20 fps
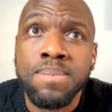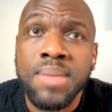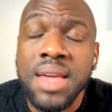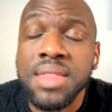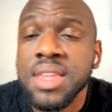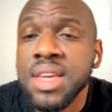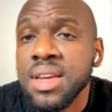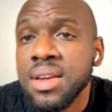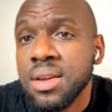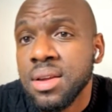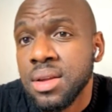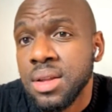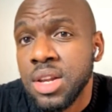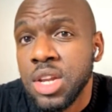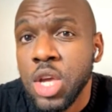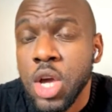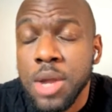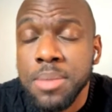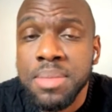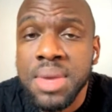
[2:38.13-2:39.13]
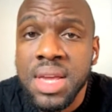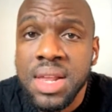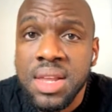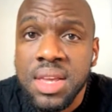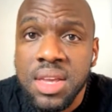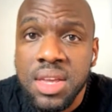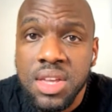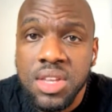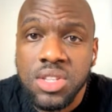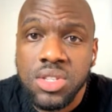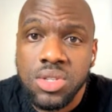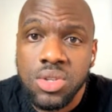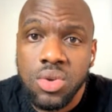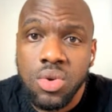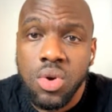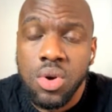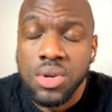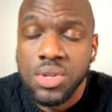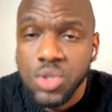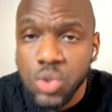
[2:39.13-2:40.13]
think Leon Bailey is
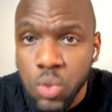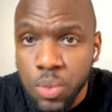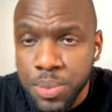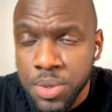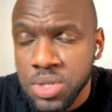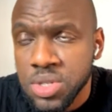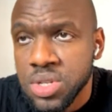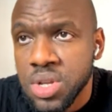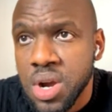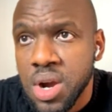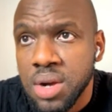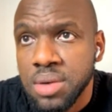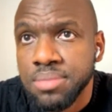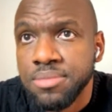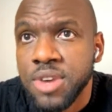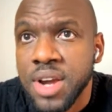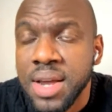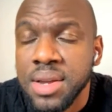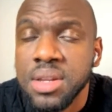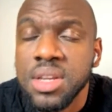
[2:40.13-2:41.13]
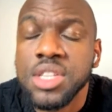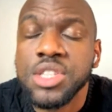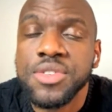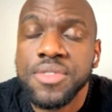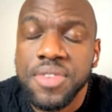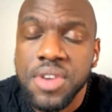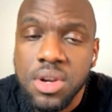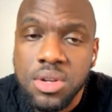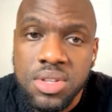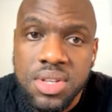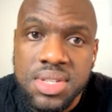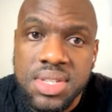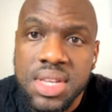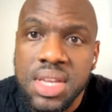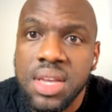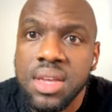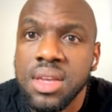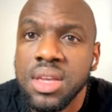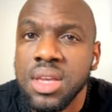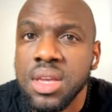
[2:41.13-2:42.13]
our superstar, right? It's fair to
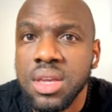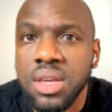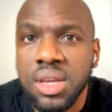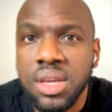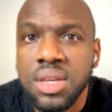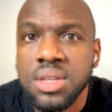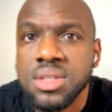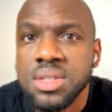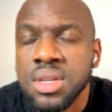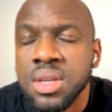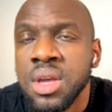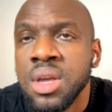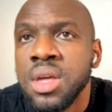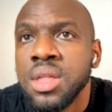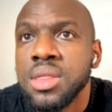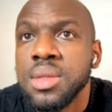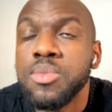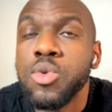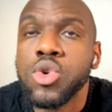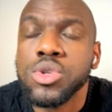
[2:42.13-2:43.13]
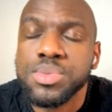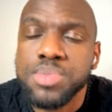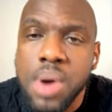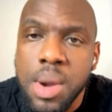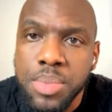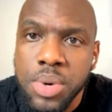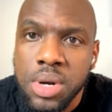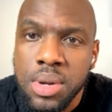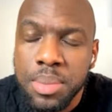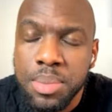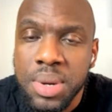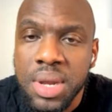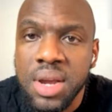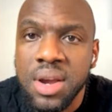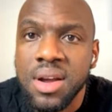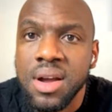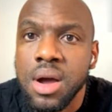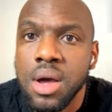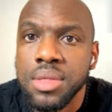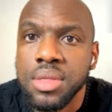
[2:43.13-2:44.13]
say he is the most popular
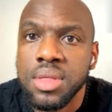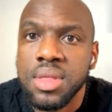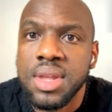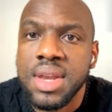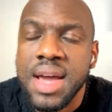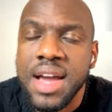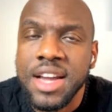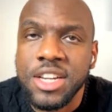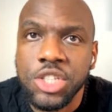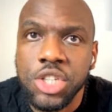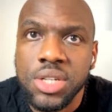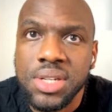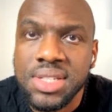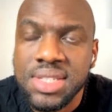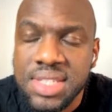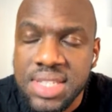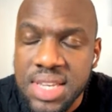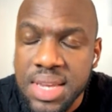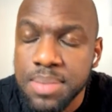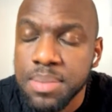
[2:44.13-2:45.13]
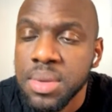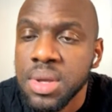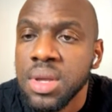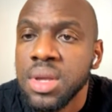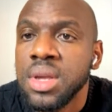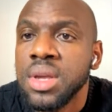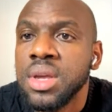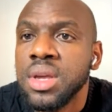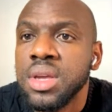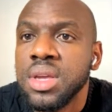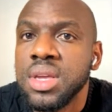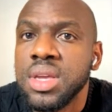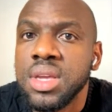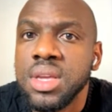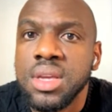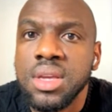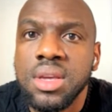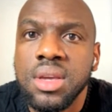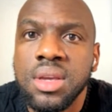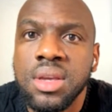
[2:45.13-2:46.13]
player on the national team.
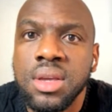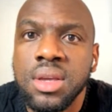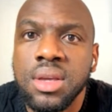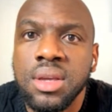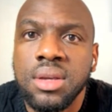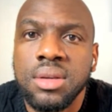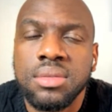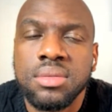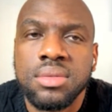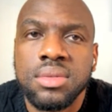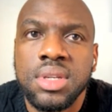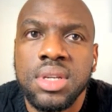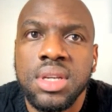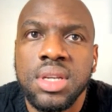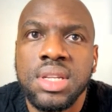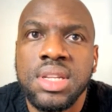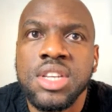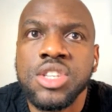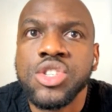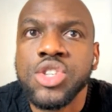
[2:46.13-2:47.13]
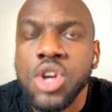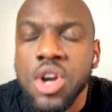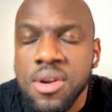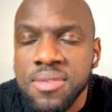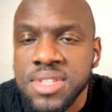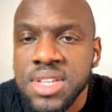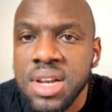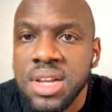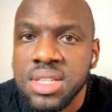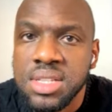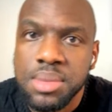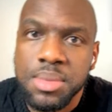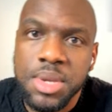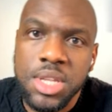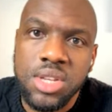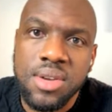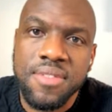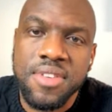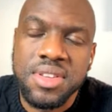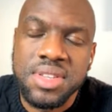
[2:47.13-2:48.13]
He deserves a little bit
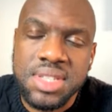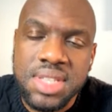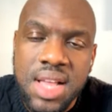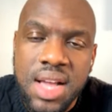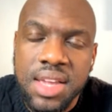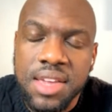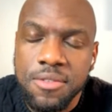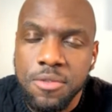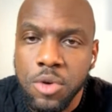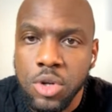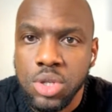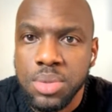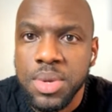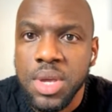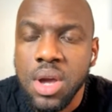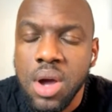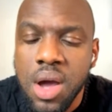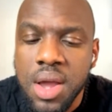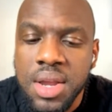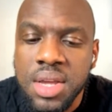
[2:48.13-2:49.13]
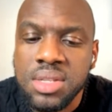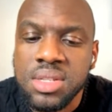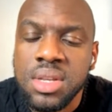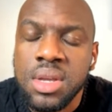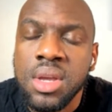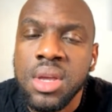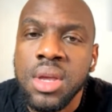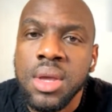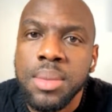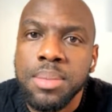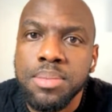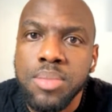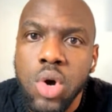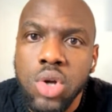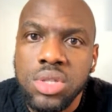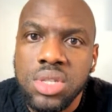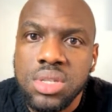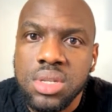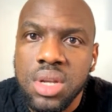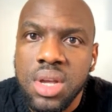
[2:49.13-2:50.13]
of a slack, if we're to be honest.
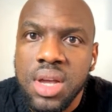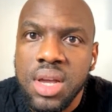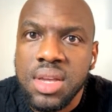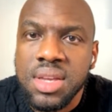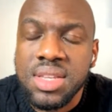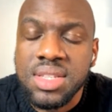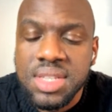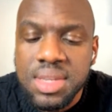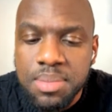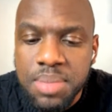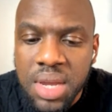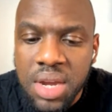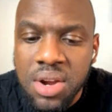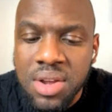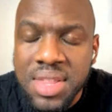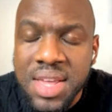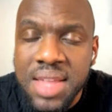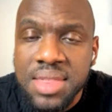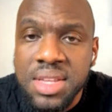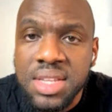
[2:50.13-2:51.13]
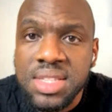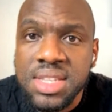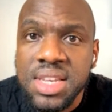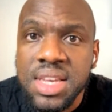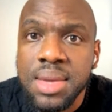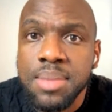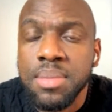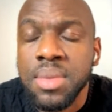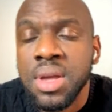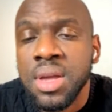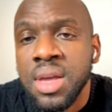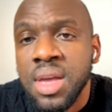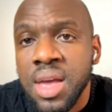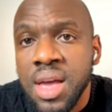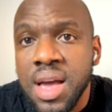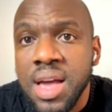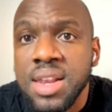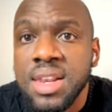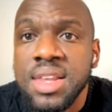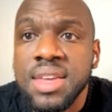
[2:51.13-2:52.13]
But is he bigger than the team?
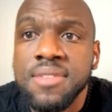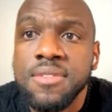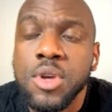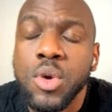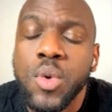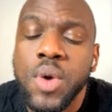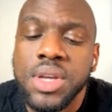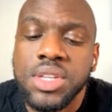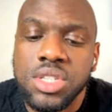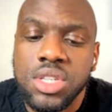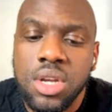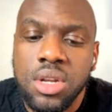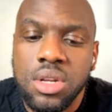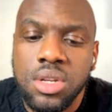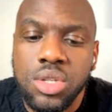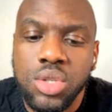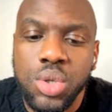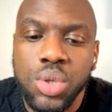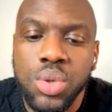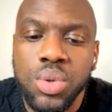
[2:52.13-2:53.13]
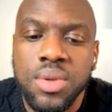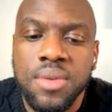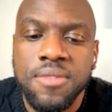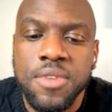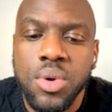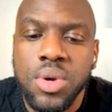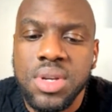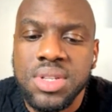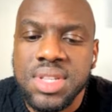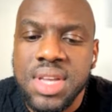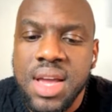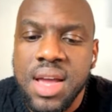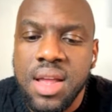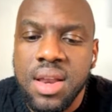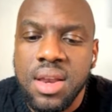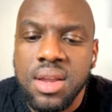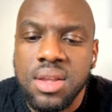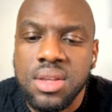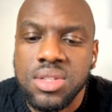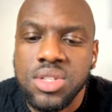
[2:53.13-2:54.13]
I'll leave the question to you, the viewers
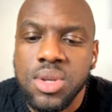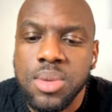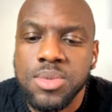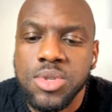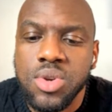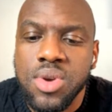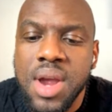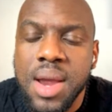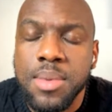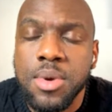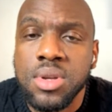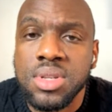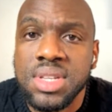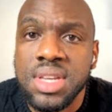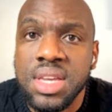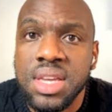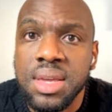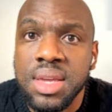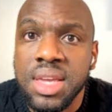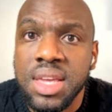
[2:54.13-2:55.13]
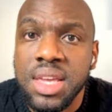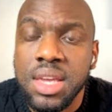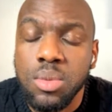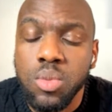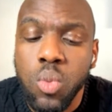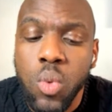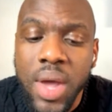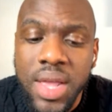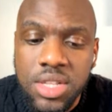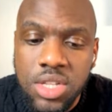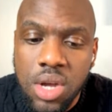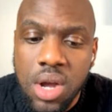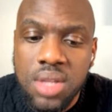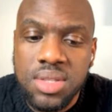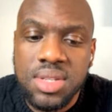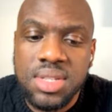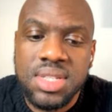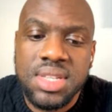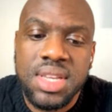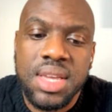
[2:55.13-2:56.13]
and subscribers. He went on
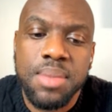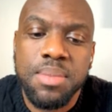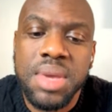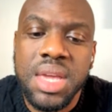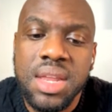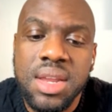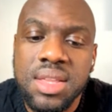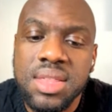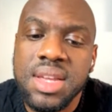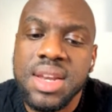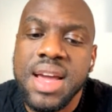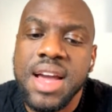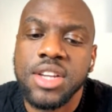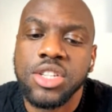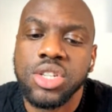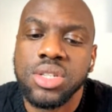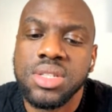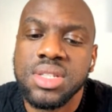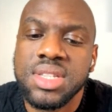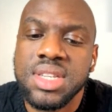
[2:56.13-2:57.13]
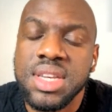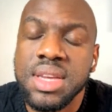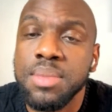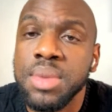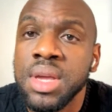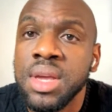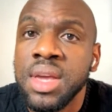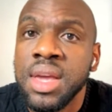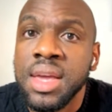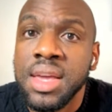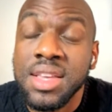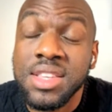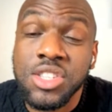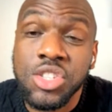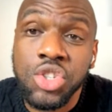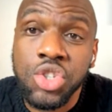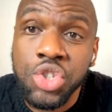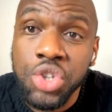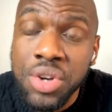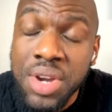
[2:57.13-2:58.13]
to say being in the national team is
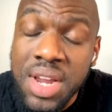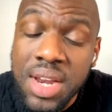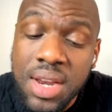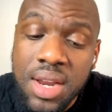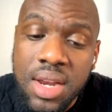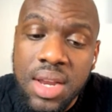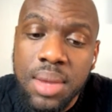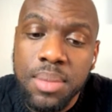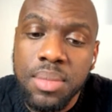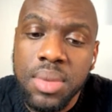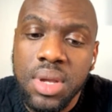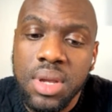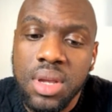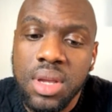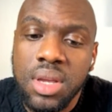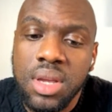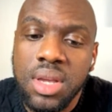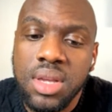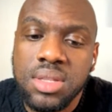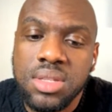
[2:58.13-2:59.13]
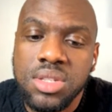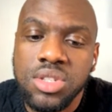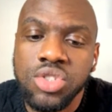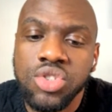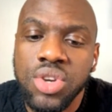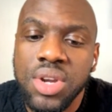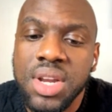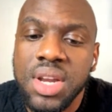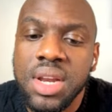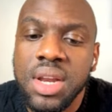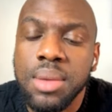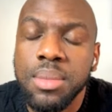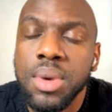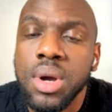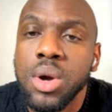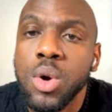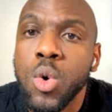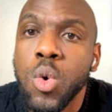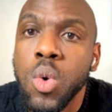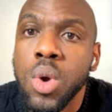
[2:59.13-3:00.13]
draining him. It's draining him
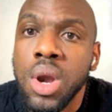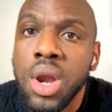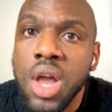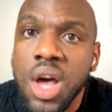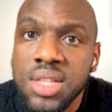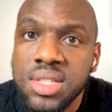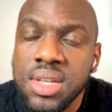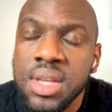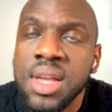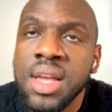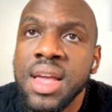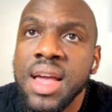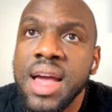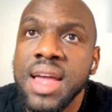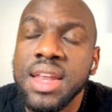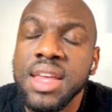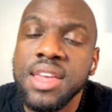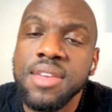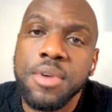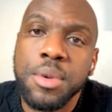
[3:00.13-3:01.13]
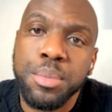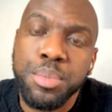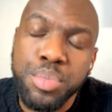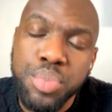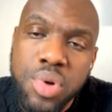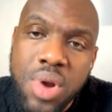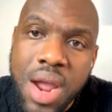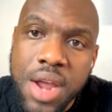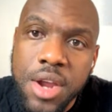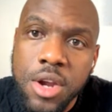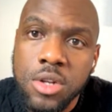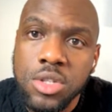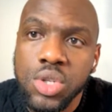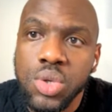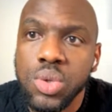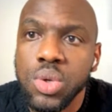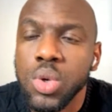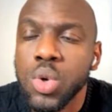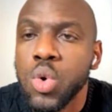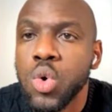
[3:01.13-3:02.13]
a whole lot. And even prior to
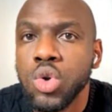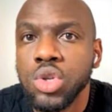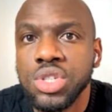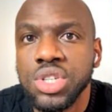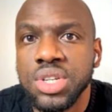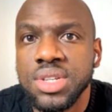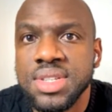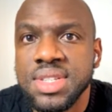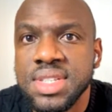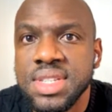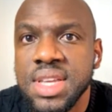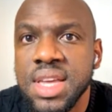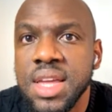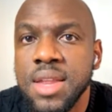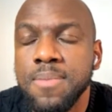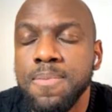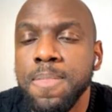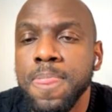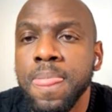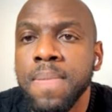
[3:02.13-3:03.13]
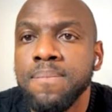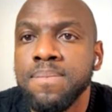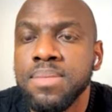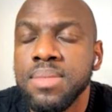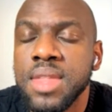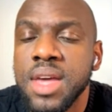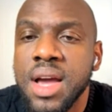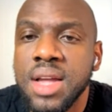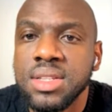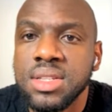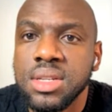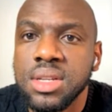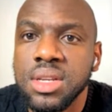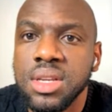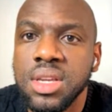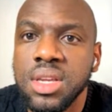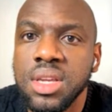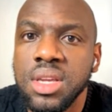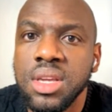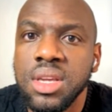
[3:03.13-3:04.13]
the coach saying that
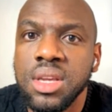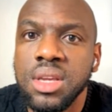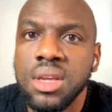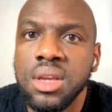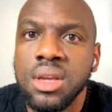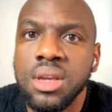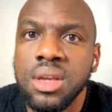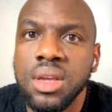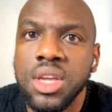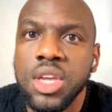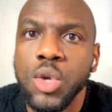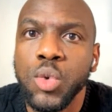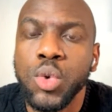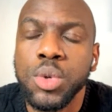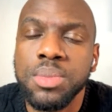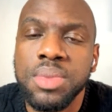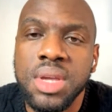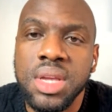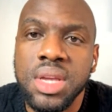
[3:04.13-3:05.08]
he would